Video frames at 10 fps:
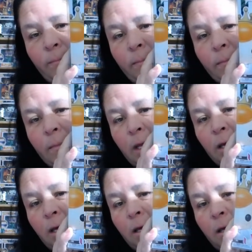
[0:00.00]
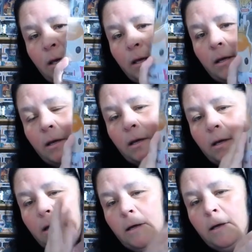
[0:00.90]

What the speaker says: (silence)